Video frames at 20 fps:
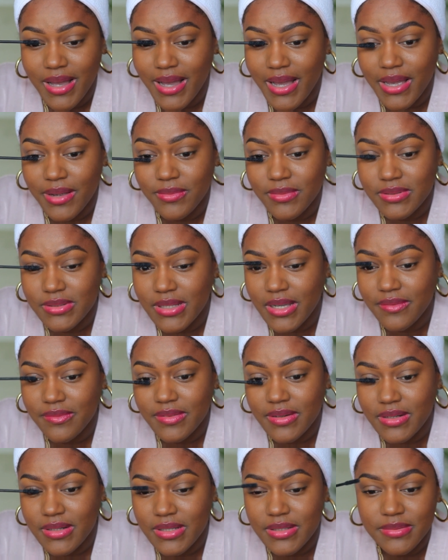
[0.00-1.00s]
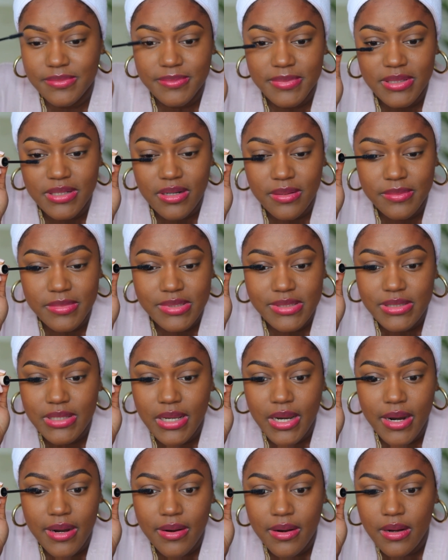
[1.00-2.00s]
I will definitely put on
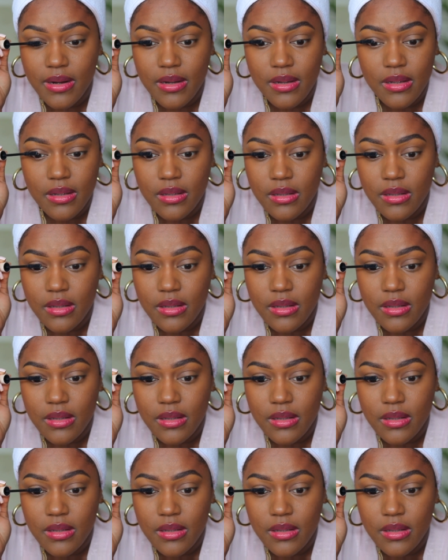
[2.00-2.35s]
mascara.